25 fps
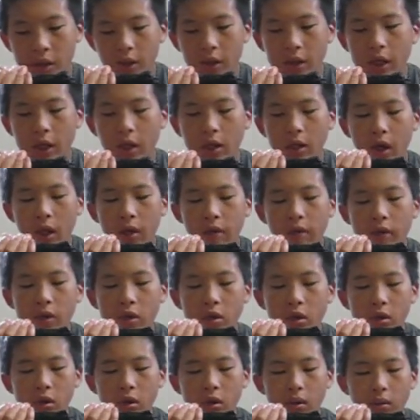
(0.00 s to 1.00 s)
Then you have
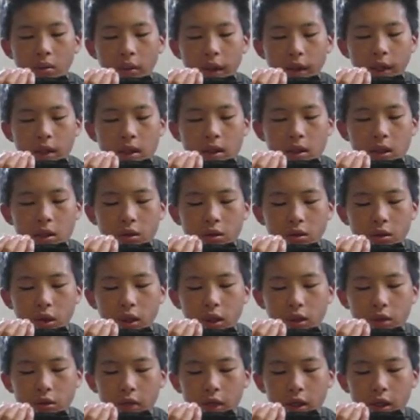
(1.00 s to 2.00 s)
your magazine
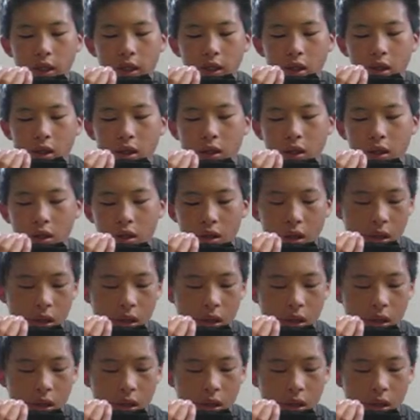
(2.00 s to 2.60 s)
release right here.